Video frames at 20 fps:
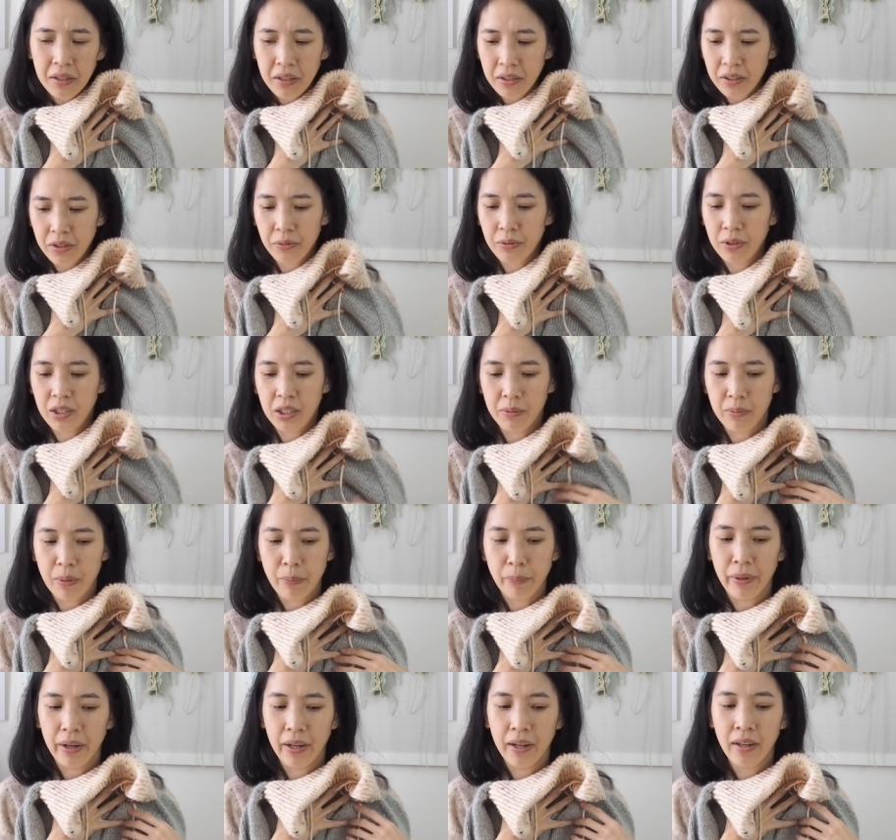I don't really
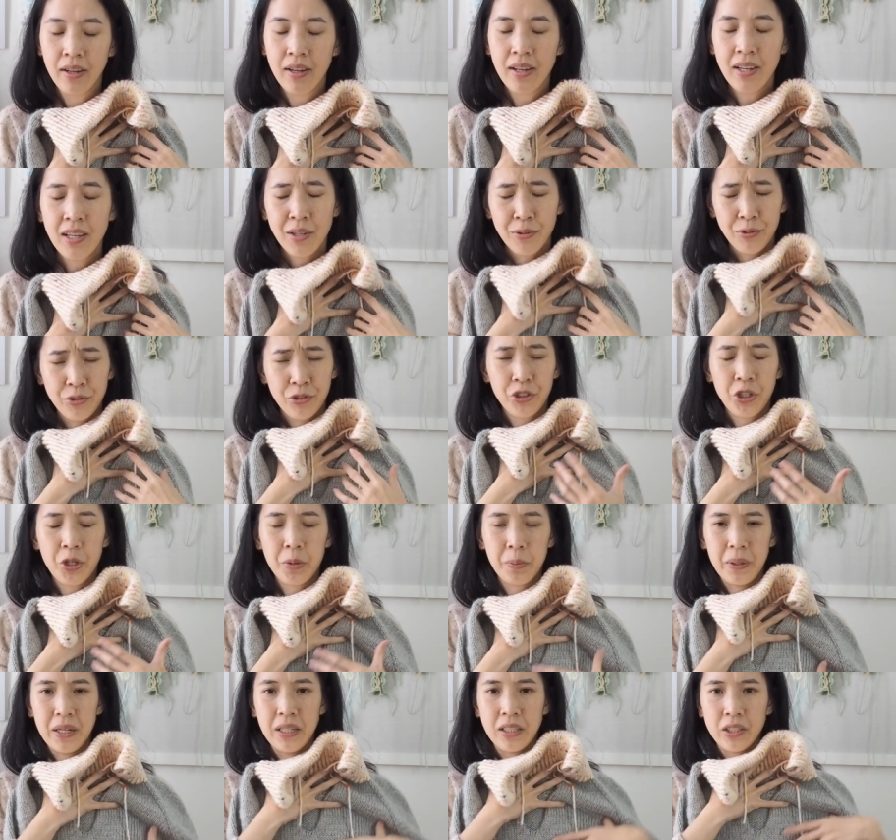remember. It was so
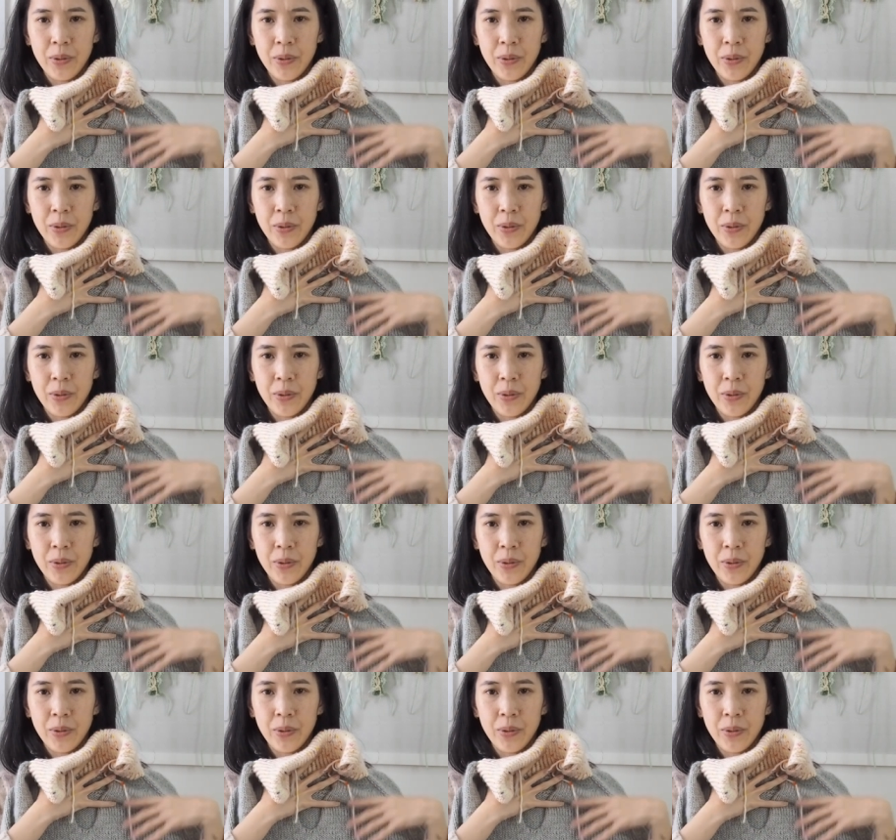big,